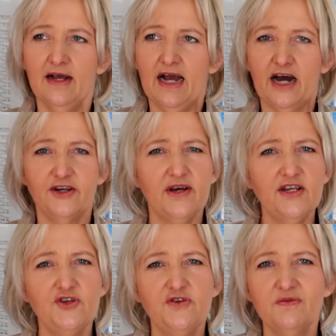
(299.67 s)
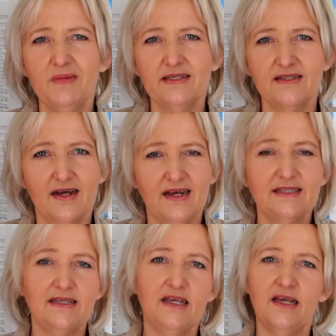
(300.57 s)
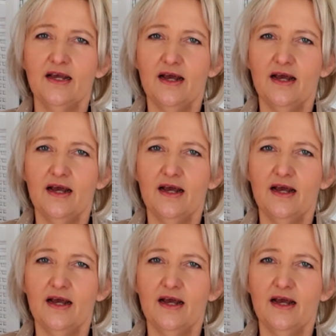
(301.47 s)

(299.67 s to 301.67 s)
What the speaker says: How do I choose my sizing?